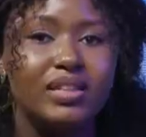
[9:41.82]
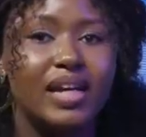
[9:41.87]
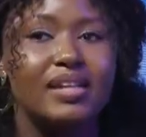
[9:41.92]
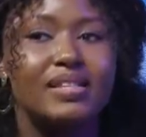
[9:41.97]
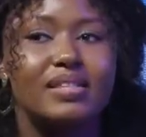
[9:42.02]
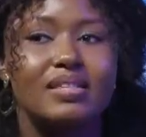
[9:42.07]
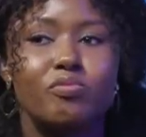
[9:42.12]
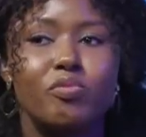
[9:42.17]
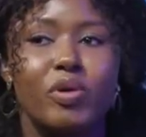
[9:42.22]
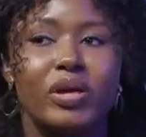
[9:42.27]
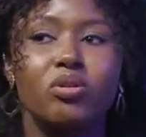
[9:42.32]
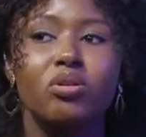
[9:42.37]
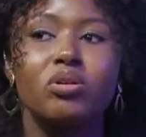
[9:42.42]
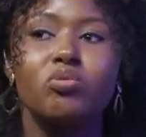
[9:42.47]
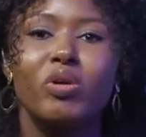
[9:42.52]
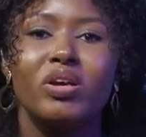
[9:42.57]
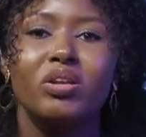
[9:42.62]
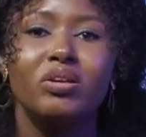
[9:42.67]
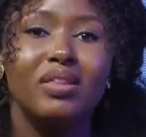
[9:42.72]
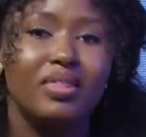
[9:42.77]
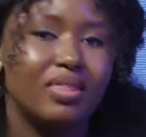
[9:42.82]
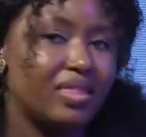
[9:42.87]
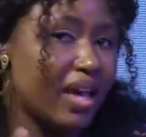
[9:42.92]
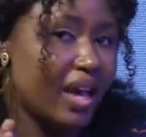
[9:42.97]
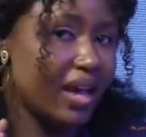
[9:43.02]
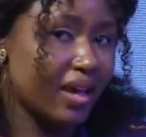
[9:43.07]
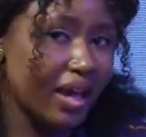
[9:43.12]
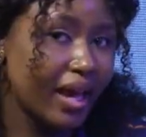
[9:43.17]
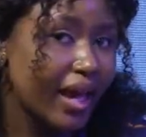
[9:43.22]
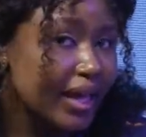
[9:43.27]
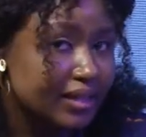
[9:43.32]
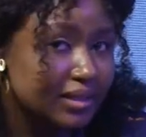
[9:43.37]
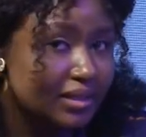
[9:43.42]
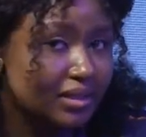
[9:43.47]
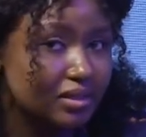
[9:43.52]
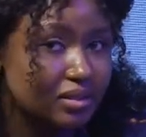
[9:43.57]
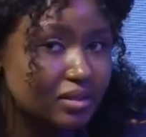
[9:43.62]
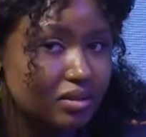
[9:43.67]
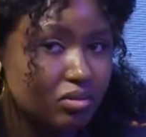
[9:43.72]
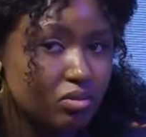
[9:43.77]
yes, we're not, we're not there yet
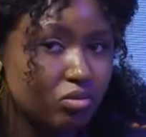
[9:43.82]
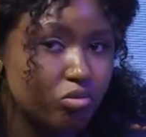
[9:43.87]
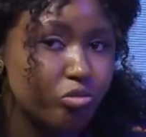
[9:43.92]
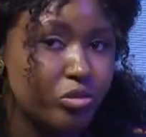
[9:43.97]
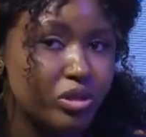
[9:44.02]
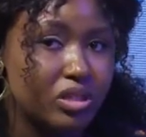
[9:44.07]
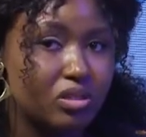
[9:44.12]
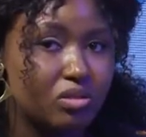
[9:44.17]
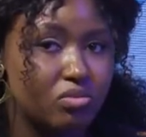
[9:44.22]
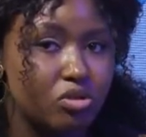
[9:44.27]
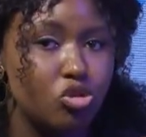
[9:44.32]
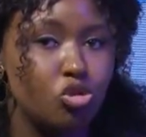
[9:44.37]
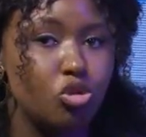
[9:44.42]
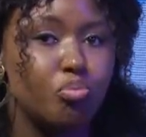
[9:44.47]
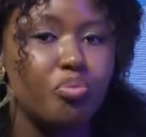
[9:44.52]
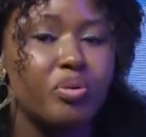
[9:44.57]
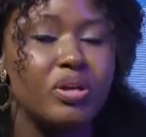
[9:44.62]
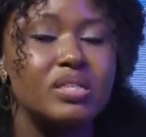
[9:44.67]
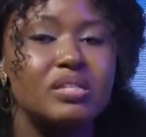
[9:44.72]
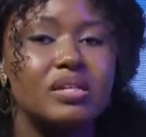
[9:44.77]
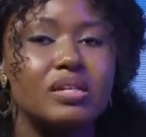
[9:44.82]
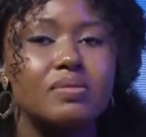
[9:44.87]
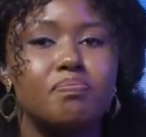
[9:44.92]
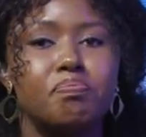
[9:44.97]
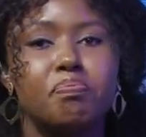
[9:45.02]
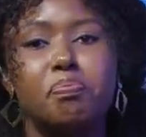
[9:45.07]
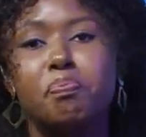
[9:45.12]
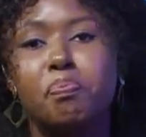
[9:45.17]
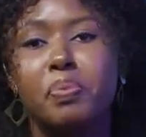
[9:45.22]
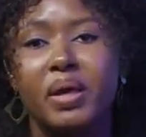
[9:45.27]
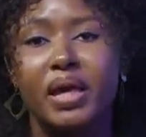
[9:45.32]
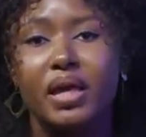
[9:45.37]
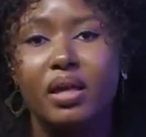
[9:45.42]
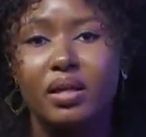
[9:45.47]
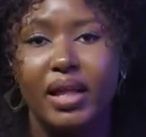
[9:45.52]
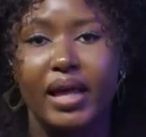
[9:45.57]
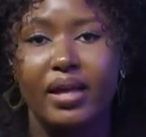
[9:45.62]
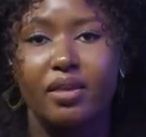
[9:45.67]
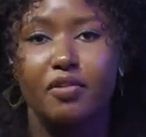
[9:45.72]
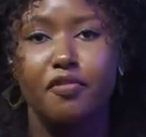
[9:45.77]
with, you know, printing big,
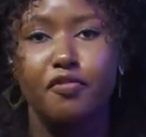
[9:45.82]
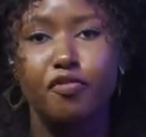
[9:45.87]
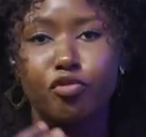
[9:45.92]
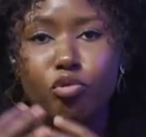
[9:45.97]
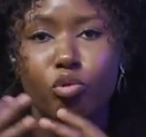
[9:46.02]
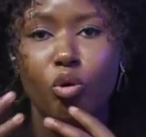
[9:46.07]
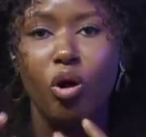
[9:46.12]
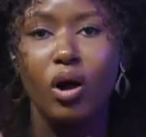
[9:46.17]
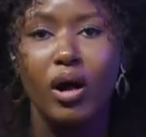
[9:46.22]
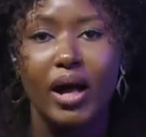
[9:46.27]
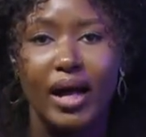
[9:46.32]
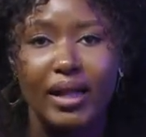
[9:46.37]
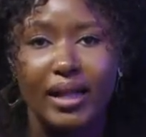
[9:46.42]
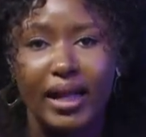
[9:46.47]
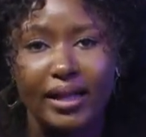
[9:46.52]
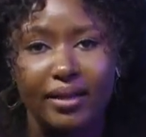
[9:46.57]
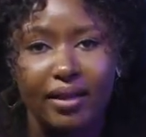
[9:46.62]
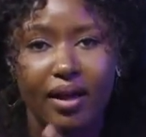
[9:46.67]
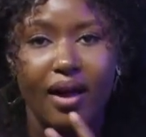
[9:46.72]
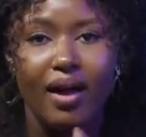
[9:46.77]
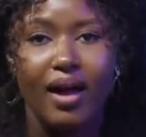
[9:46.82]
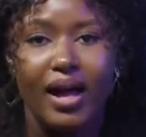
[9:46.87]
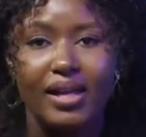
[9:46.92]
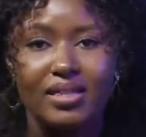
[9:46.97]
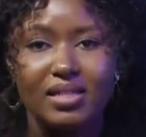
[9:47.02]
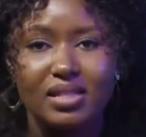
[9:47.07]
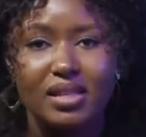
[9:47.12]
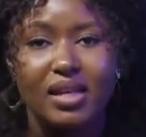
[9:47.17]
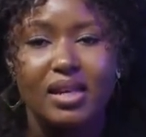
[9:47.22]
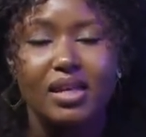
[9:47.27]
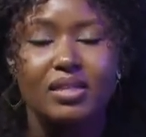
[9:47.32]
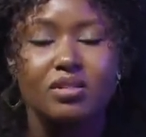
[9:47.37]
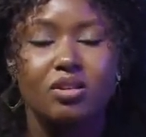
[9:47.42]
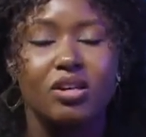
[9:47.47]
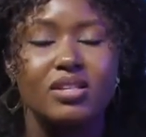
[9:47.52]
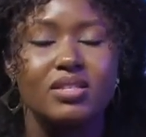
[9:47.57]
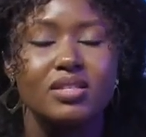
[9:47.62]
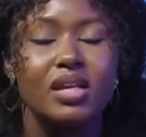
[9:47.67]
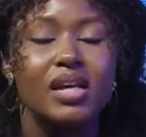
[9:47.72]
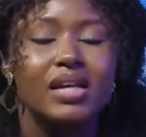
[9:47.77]
like the full organ, like the heart. It's
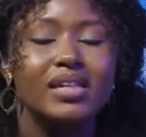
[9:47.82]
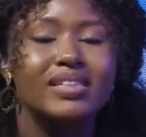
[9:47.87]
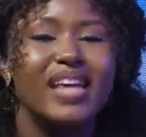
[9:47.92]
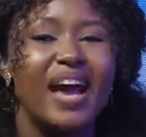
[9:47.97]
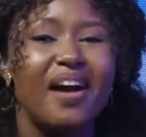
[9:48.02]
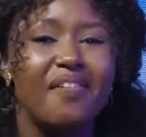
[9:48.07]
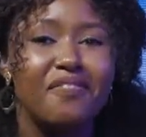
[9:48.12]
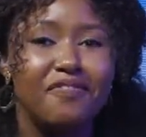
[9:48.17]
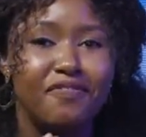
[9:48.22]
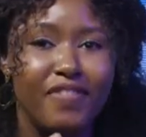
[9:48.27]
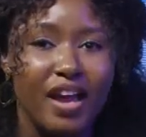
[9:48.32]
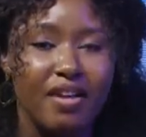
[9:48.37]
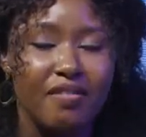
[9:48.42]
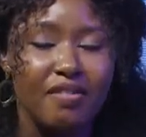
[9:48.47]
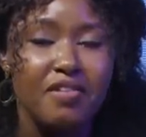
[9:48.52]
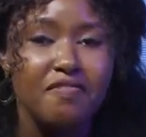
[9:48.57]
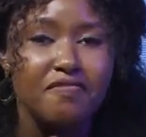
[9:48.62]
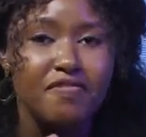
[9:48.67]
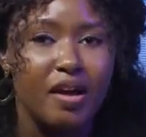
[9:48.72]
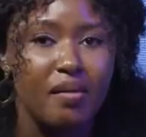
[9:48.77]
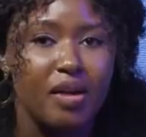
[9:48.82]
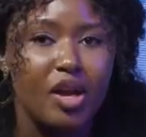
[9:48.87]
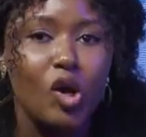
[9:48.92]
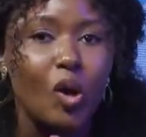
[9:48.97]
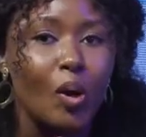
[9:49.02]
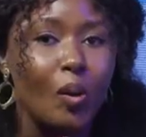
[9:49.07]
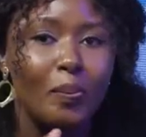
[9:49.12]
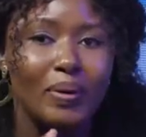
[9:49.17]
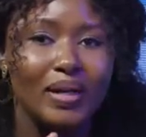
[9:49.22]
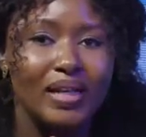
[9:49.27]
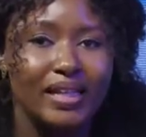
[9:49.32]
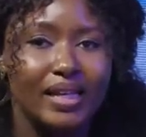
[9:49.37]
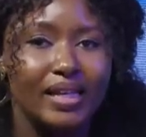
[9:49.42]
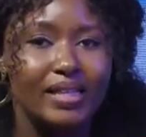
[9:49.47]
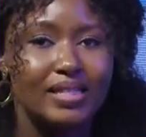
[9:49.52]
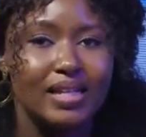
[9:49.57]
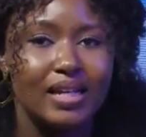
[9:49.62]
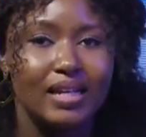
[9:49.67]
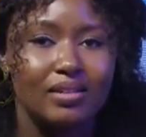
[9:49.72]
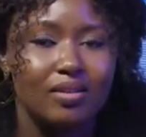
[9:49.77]
because they are very, very
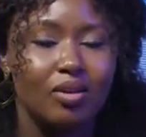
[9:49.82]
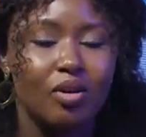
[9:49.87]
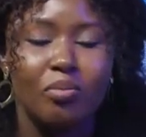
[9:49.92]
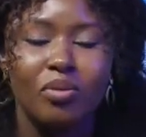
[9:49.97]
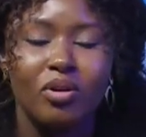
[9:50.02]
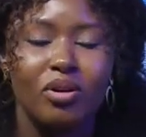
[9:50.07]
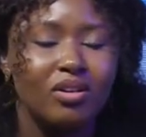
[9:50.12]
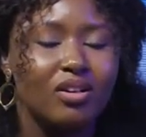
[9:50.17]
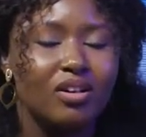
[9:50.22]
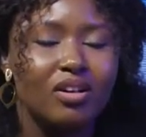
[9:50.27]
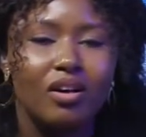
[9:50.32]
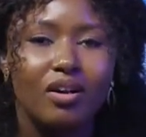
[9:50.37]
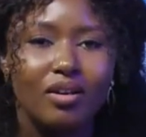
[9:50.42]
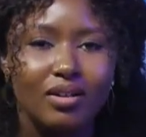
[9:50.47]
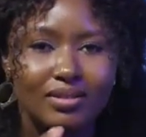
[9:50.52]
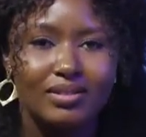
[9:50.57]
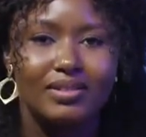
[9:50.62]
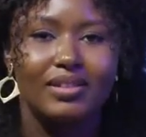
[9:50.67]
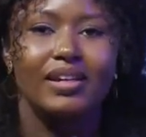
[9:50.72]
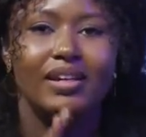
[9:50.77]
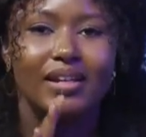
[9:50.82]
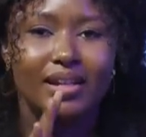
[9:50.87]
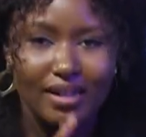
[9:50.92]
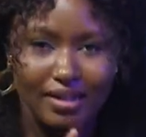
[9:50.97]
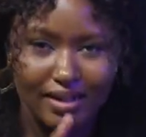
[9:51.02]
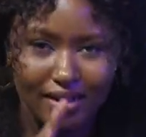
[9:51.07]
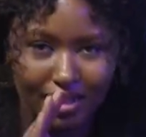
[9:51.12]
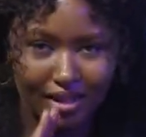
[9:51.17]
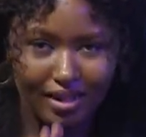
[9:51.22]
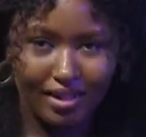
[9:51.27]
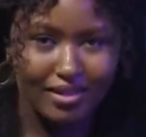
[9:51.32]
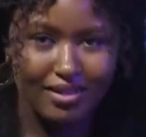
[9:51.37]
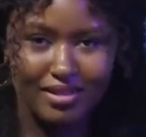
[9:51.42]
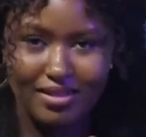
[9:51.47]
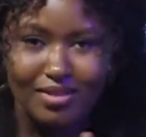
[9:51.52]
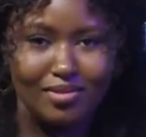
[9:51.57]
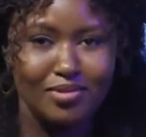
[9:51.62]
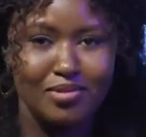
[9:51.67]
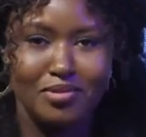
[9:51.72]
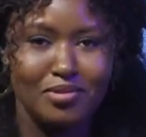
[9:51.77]
complicated. Um, God, they create,
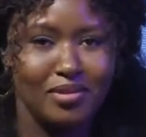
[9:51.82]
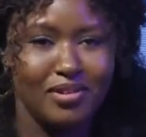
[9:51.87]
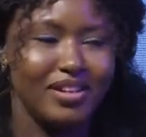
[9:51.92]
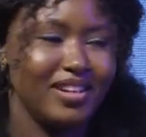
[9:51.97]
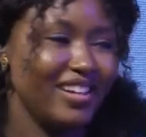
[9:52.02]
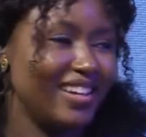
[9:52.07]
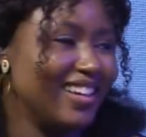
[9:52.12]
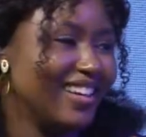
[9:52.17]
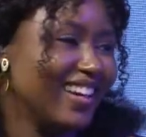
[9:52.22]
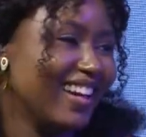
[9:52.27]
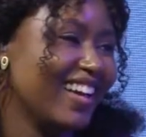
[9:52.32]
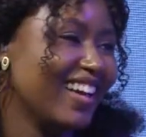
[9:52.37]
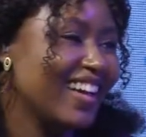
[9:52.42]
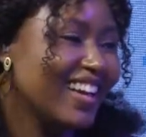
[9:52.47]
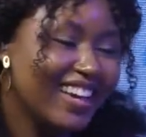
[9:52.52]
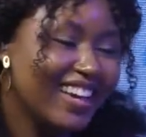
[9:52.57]
don't worry. Good,